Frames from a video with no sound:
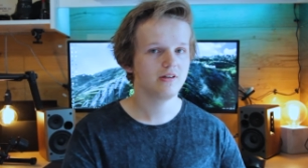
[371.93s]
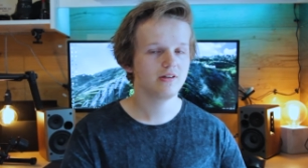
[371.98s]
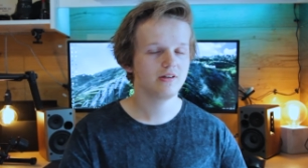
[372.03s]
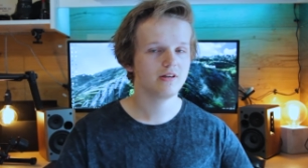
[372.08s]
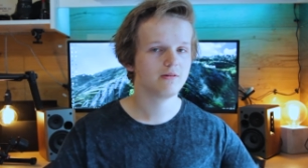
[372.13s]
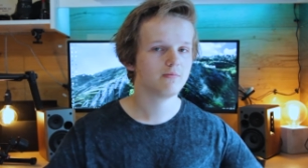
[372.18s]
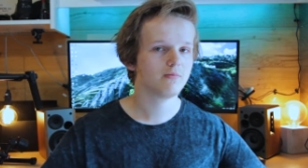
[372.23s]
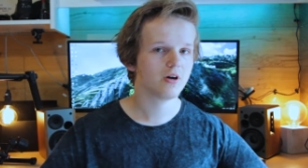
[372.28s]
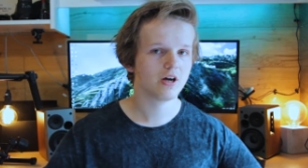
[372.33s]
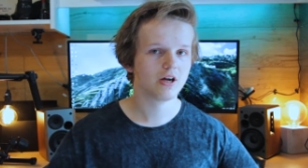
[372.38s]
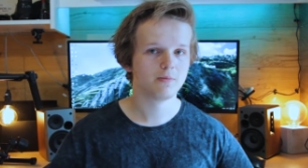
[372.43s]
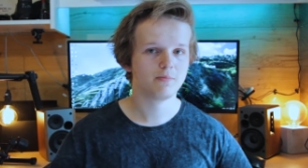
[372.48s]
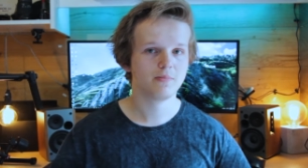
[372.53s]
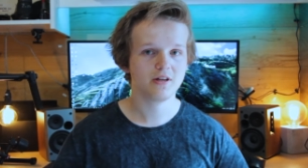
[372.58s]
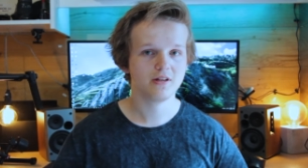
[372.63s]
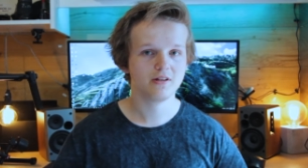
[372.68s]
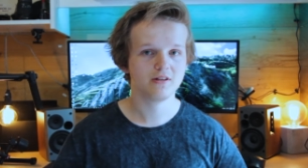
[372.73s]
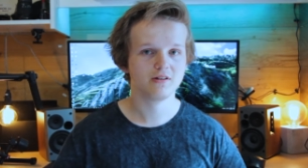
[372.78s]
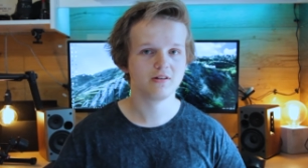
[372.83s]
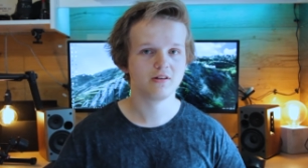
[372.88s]
In my
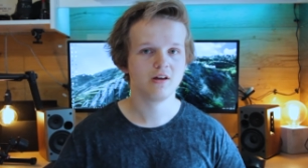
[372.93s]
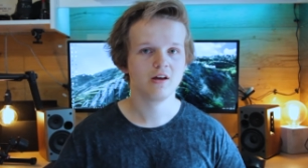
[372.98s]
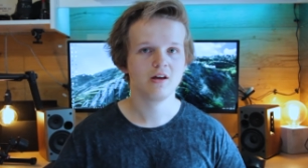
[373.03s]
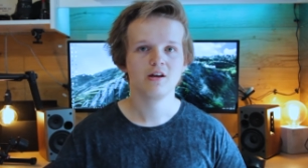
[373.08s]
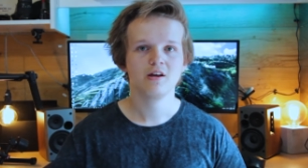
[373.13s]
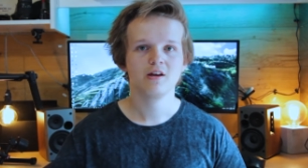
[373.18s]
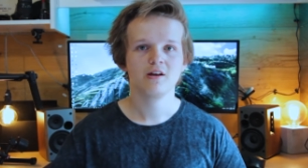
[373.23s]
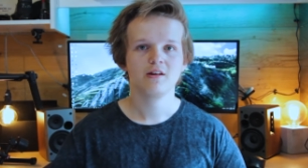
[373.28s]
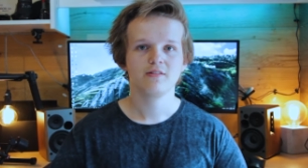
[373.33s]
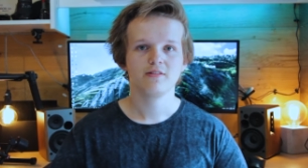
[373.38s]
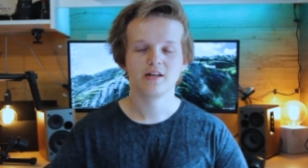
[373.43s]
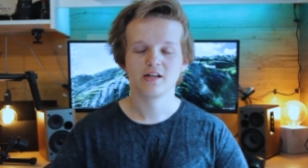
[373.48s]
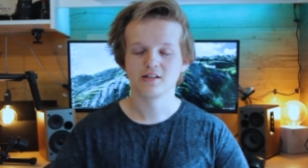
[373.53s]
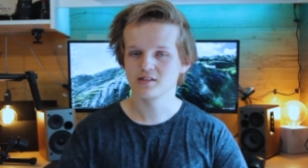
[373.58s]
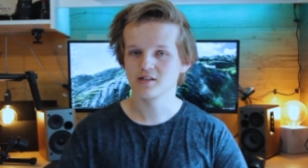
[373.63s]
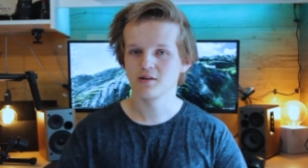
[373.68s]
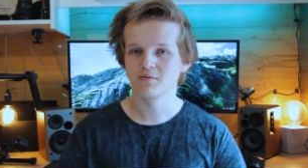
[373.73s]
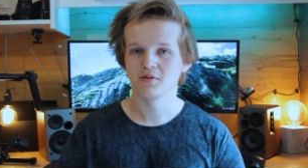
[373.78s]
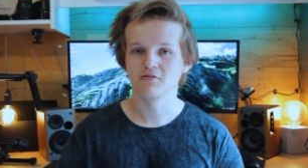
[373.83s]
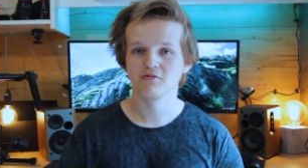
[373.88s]
opinion, that's
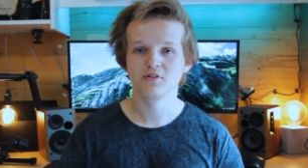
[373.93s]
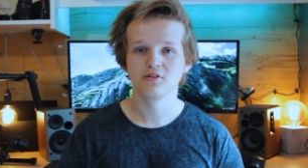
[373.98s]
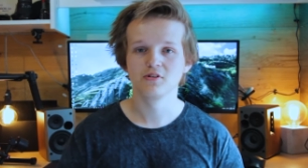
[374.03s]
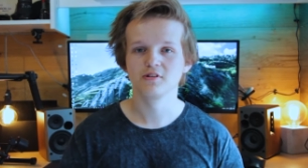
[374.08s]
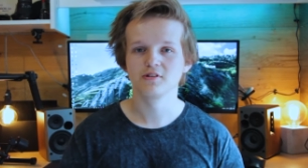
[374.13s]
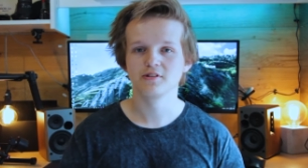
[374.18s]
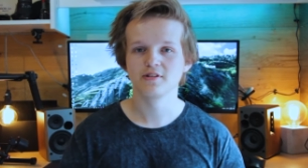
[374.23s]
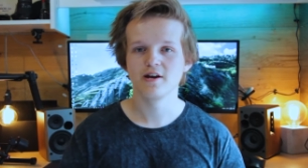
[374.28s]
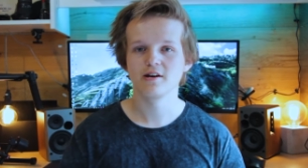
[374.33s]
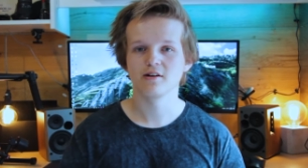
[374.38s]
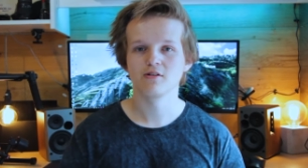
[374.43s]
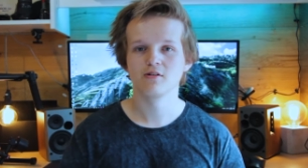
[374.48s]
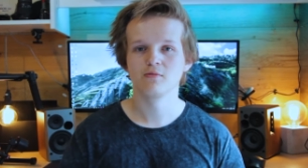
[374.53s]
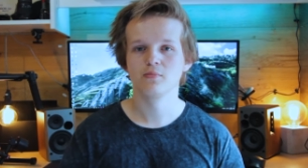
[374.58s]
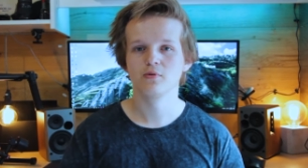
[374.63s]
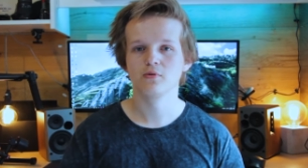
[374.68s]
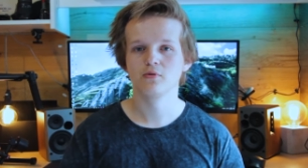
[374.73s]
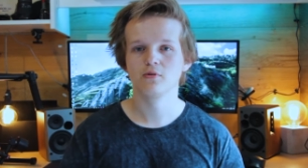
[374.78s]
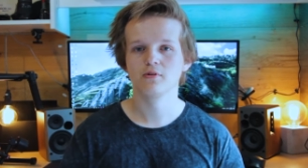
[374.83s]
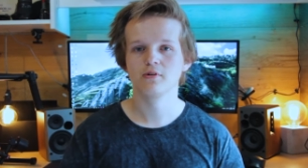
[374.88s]
something for you to take on
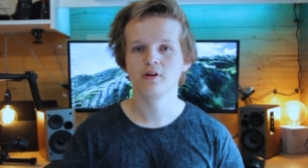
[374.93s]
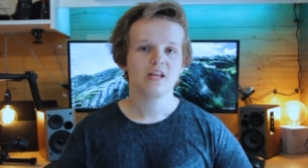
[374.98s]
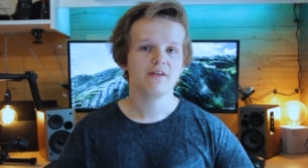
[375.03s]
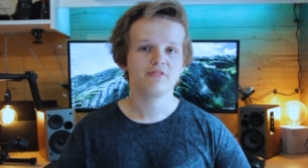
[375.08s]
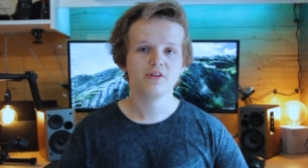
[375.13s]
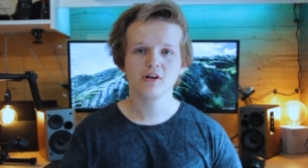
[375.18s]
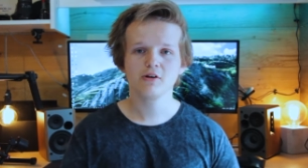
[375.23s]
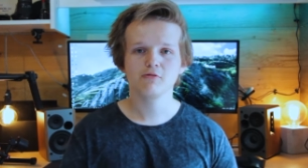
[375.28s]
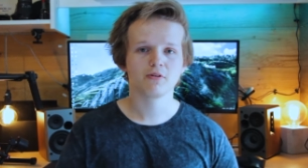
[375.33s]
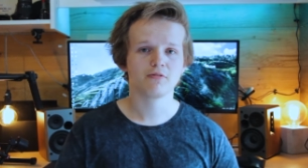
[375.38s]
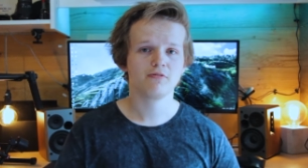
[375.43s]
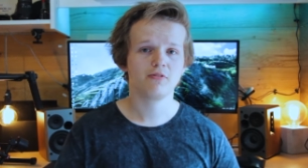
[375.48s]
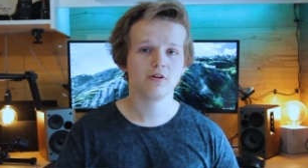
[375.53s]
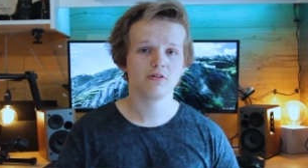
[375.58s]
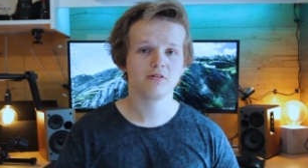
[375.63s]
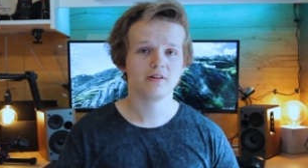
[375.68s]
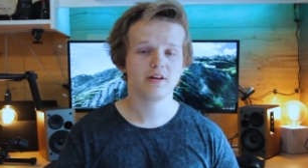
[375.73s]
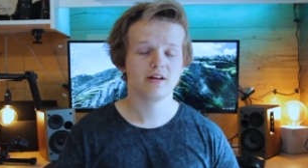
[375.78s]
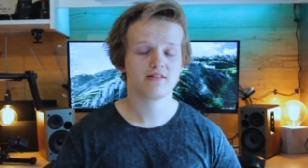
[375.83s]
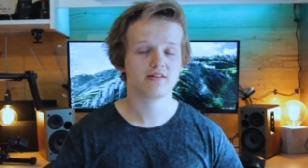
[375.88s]
board. If you don't want to
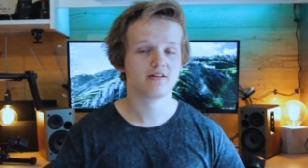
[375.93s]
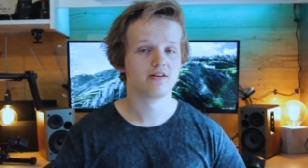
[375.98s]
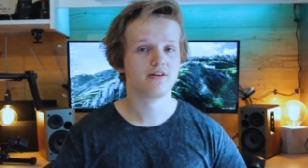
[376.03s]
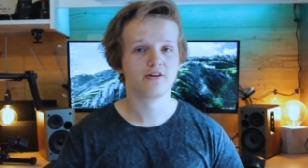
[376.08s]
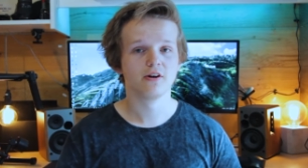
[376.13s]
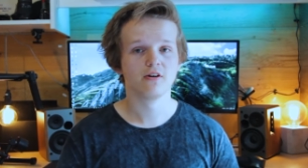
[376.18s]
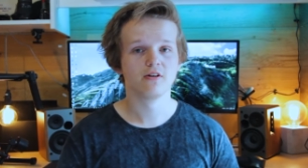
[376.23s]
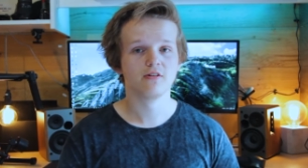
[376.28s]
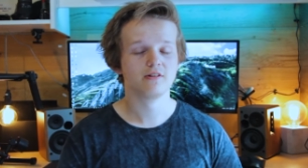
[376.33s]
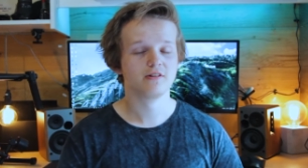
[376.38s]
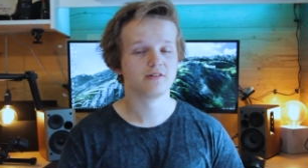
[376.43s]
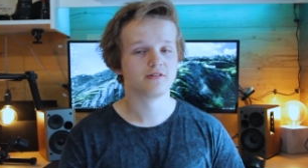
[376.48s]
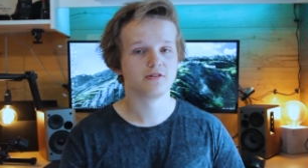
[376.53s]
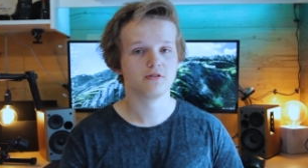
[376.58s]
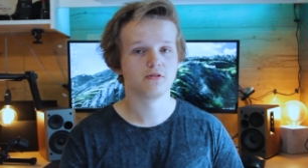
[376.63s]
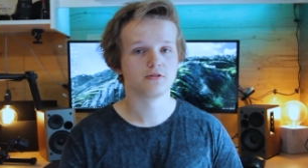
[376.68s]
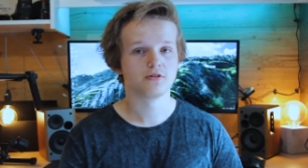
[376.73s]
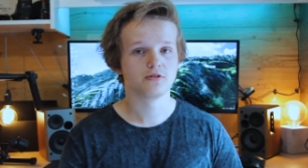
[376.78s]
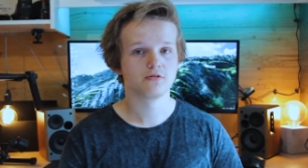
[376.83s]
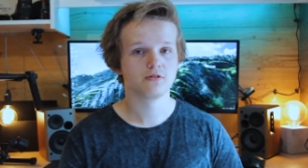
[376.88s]
follow that, then don't, it's
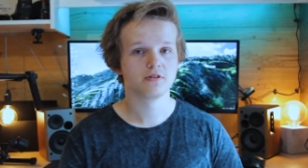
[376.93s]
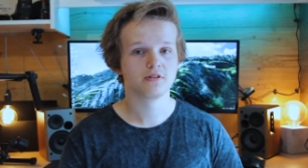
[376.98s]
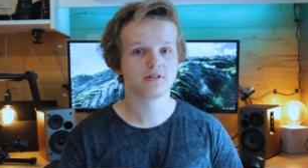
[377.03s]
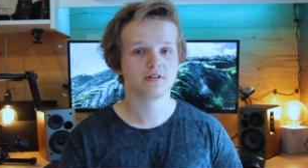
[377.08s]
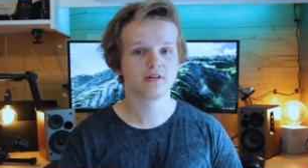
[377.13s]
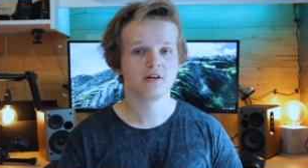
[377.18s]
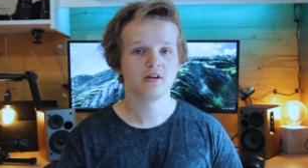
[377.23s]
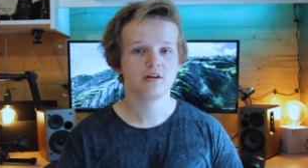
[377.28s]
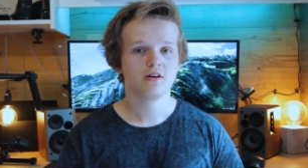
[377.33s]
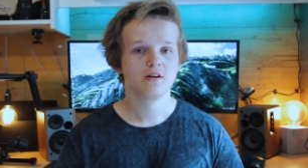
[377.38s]
your choice.